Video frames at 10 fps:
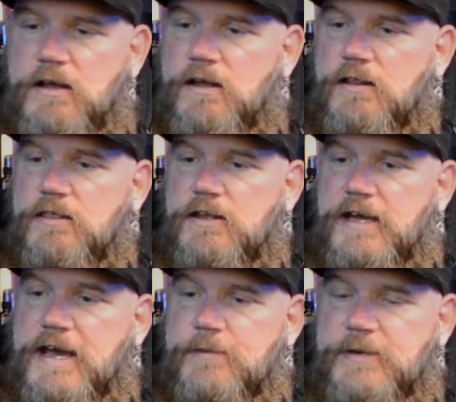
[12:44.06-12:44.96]
The
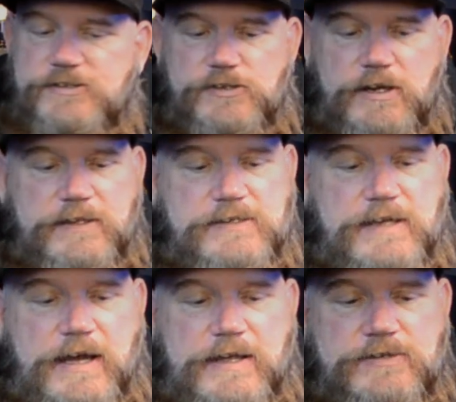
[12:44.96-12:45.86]
atomizer on these
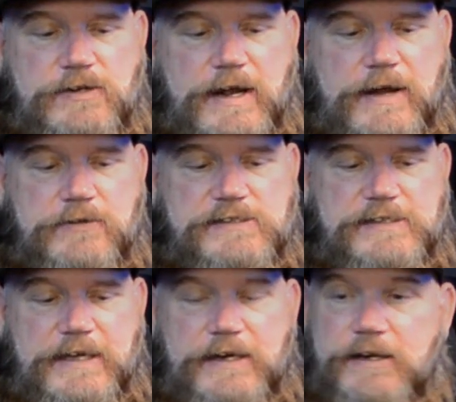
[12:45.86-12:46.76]
guys are
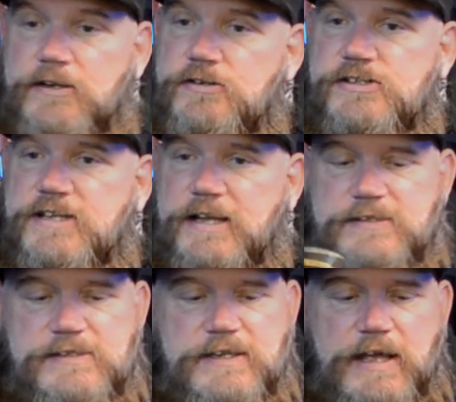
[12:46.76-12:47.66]
outstanding. You just got
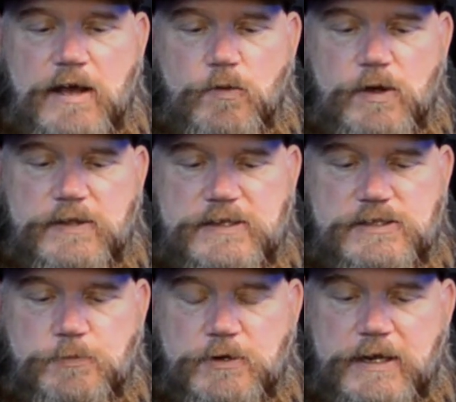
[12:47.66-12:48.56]
to see how well they
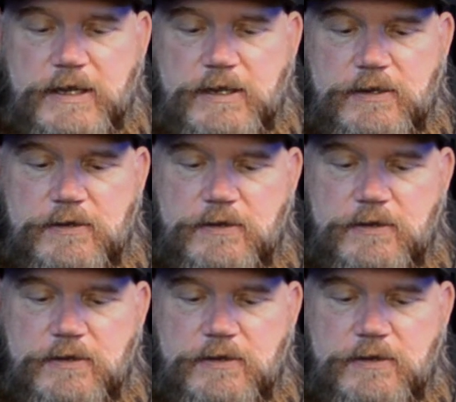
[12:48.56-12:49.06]
spray.